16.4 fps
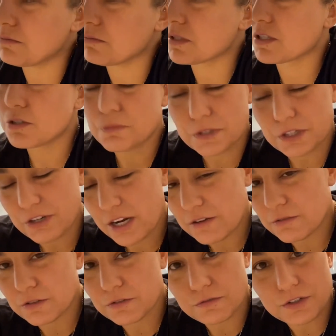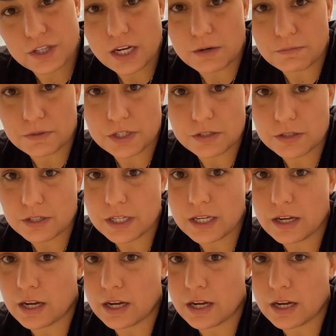super grateful for the opportunity.